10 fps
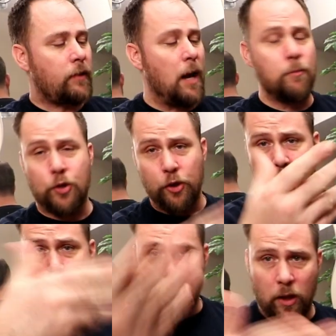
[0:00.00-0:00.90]
I'm sure
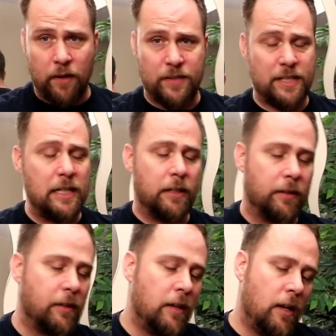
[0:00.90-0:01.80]
you all have seen
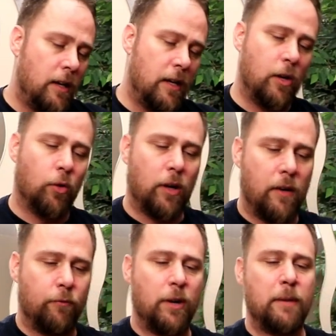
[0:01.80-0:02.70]
it or
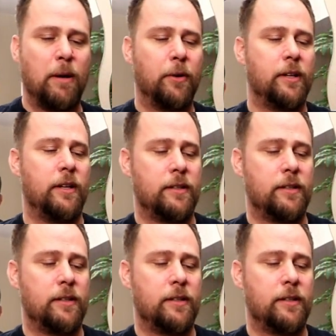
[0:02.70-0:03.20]
have read about it.